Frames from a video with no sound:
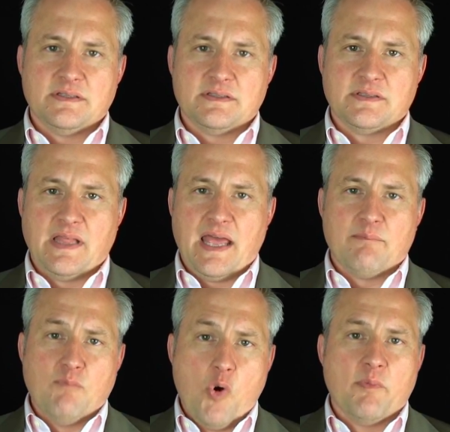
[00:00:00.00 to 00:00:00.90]
to that
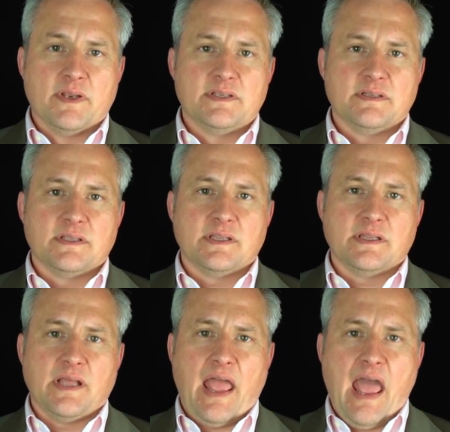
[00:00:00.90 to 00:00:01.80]
moment,
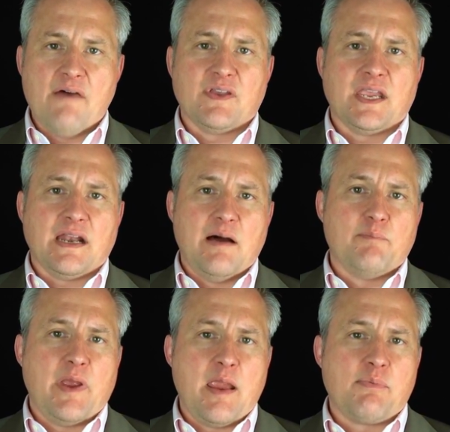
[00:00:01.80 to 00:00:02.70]
having it
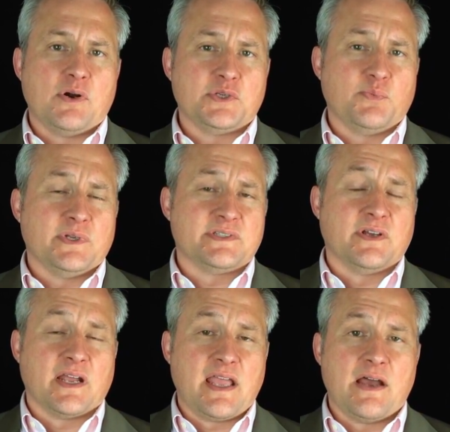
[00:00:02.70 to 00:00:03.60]
on paper is what's
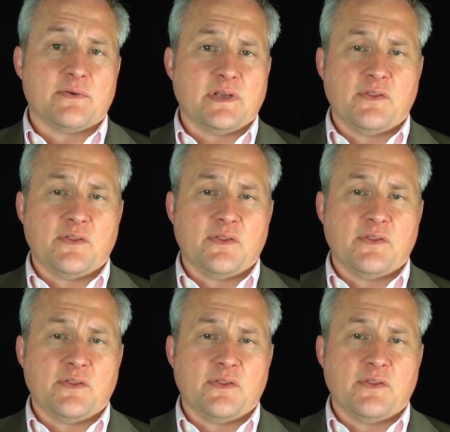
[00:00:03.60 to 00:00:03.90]
going to count.